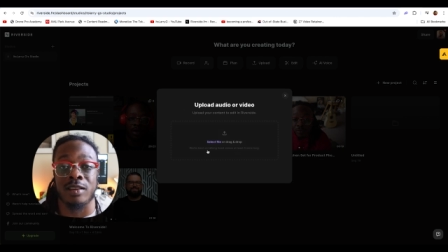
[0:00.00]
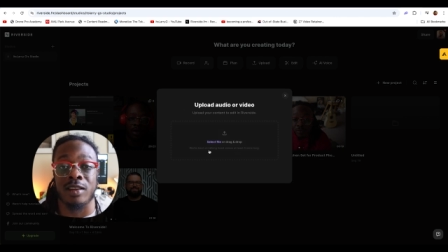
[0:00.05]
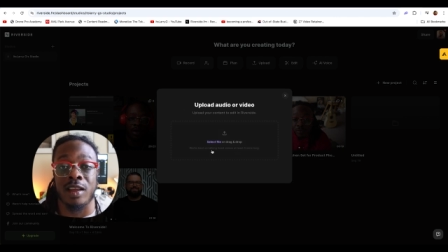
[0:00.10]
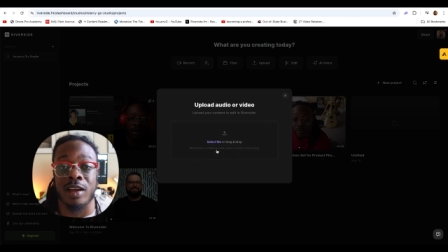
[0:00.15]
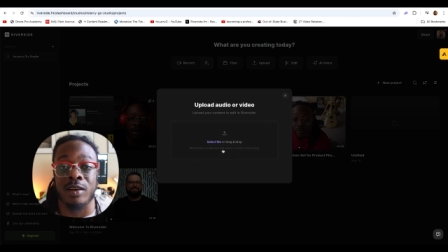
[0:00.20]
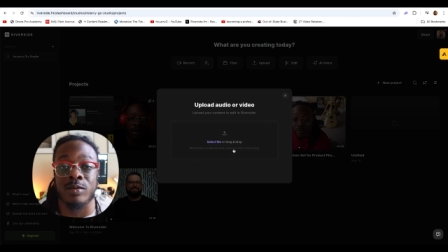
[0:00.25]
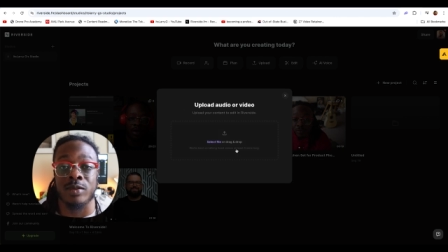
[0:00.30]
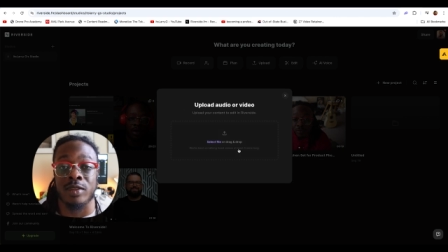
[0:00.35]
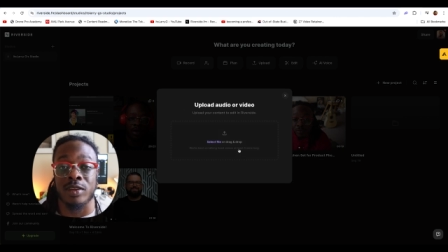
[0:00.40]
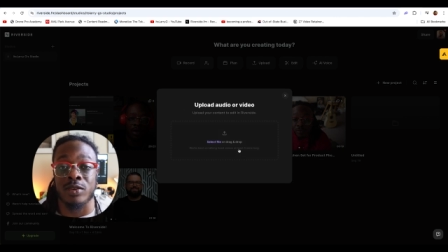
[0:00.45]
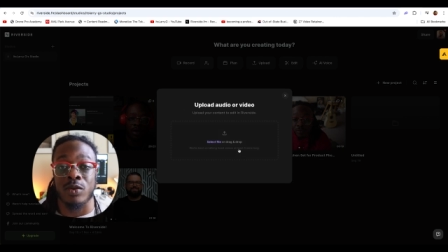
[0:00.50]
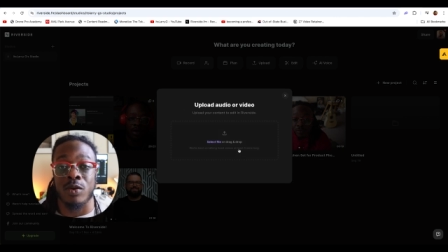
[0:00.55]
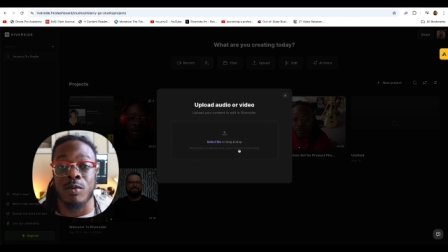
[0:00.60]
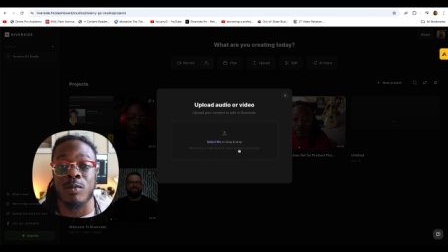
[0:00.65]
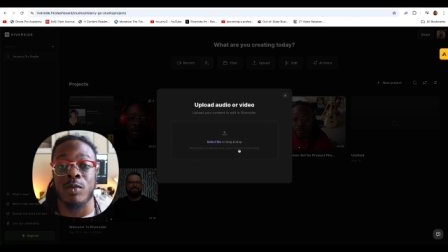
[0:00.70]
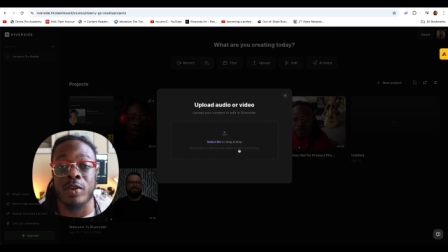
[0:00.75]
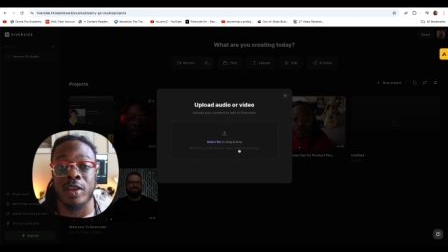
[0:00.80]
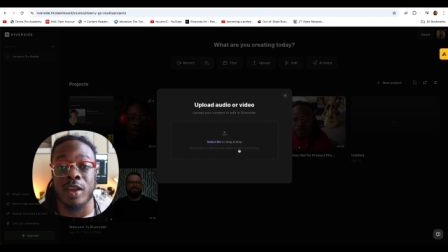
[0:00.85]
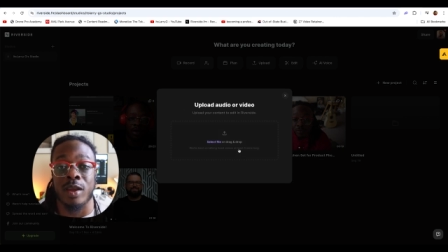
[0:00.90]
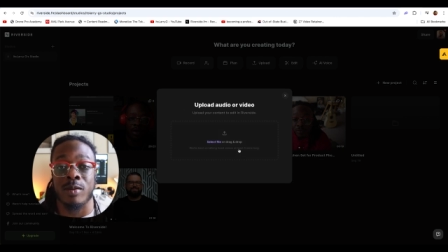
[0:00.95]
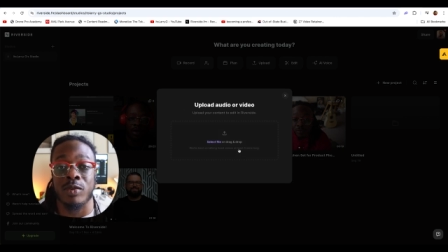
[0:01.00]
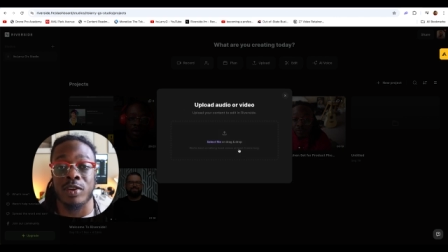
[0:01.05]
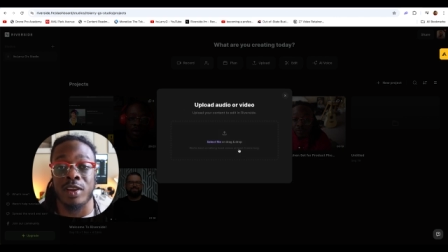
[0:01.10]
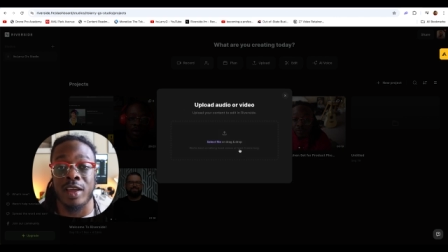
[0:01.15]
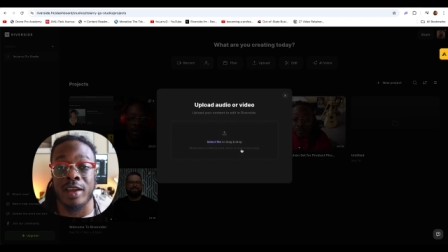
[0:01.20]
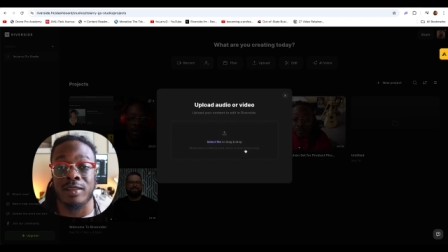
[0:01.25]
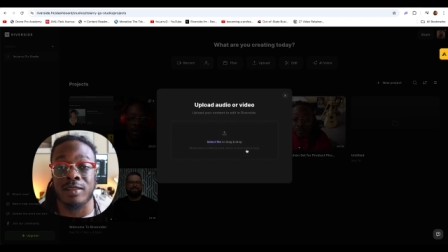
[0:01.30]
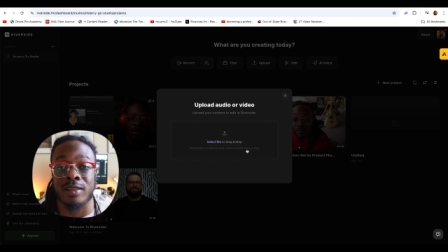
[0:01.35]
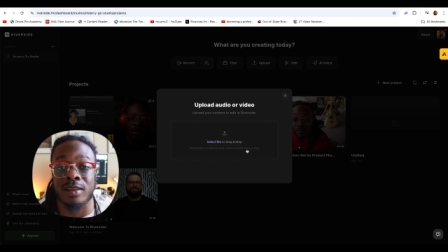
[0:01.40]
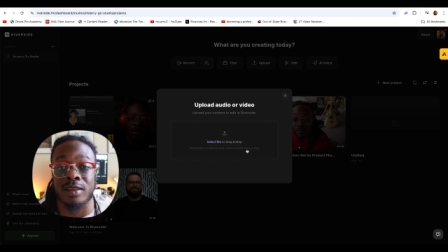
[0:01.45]
like with a normal camera
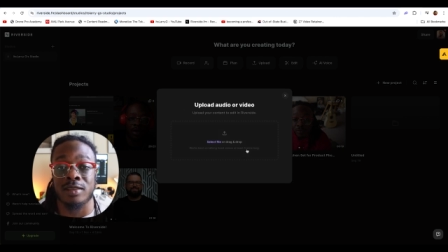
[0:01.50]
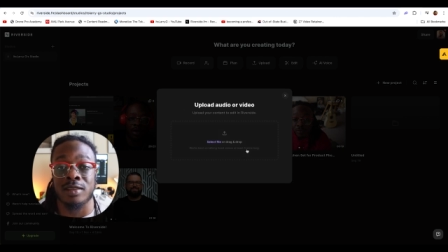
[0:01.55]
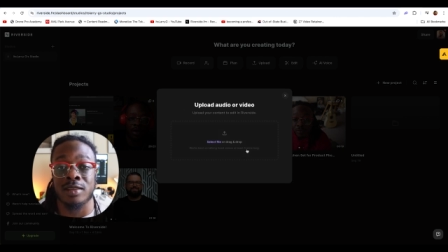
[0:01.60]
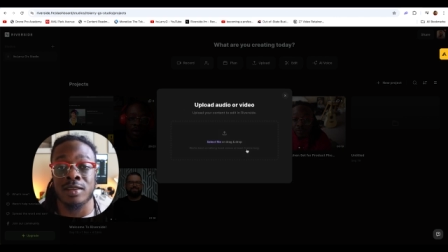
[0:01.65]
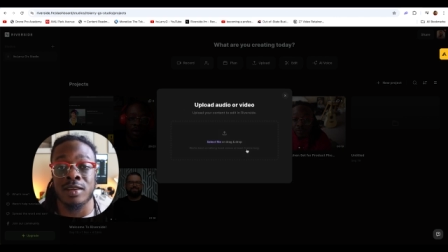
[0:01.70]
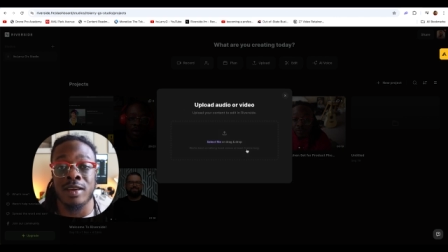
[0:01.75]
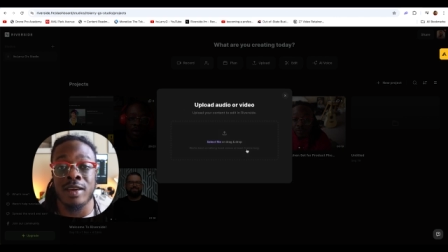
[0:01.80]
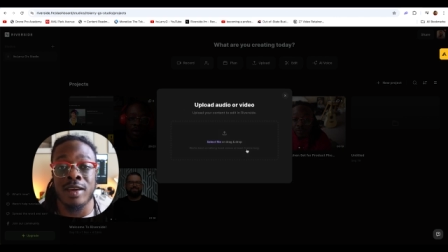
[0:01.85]
like this,